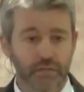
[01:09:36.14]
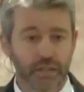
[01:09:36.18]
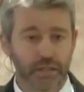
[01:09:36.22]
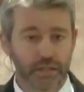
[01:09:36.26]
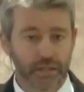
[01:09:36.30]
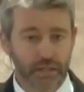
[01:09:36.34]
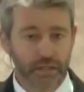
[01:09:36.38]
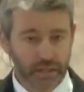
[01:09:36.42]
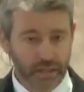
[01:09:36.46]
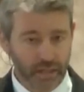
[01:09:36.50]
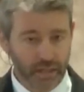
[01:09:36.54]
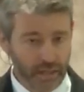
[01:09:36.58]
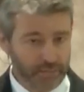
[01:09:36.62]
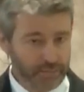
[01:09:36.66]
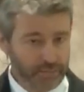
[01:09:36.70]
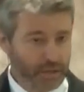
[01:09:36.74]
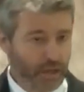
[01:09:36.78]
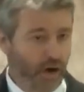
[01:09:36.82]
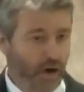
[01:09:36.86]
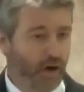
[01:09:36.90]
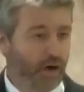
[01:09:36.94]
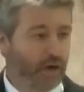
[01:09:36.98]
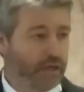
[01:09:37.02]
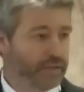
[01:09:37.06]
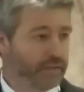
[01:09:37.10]
They said, then I'm
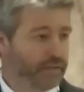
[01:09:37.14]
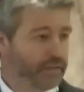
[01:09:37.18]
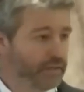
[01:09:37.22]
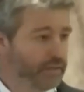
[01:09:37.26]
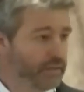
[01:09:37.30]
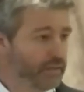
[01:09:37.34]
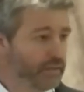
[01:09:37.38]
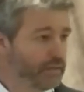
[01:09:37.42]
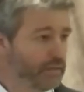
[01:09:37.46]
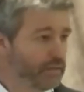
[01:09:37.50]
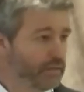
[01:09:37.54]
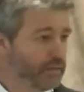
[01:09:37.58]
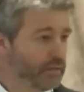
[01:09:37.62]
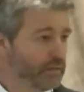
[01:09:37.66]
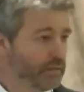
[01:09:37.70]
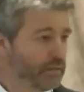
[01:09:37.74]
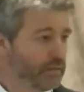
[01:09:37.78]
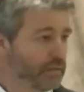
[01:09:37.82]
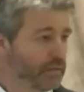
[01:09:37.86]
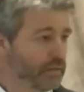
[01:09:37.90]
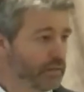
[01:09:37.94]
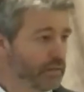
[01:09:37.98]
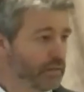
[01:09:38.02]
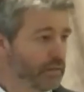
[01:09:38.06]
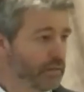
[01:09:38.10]
gone.
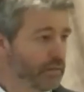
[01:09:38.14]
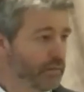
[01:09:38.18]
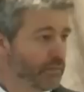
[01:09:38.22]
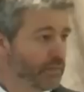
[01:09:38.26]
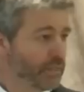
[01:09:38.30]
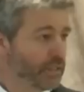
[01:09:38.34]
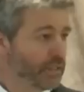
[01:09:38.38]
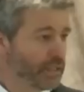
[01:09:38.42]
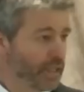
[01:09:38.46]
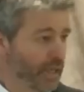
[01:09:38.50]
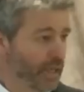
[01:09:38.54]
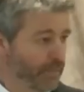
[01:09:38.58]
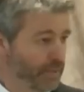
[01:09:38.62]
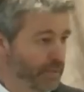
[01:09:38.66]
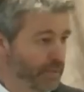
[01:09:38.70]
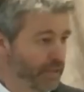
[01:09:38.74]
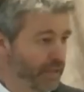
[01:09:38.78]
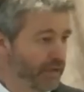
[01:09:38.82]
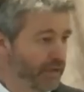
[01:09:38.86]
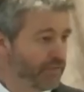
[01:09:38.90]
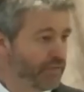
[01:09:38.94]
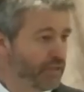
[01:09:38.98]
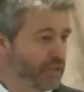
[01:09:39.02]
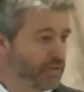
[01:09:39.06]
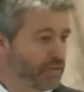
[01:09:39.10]
because I
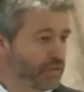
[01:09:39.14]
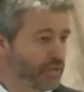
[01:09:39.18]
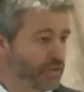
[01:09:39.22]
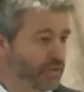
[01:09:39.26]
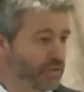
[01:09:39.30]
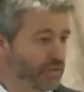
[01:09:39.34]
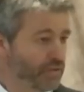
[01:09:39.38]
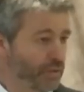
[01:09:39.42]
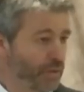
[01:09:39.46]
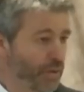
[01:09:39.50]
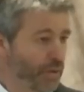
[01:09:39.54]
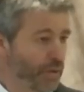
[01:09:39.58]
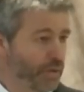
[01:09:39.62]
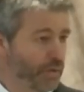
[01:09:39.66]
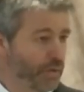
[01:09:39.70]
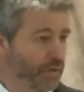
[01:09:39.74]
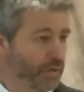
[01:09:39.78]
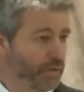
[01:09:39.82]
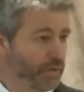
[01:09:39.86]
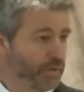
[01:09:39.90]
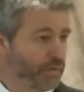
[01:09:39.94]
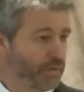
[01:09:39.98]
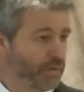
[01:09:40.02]
believe this is true.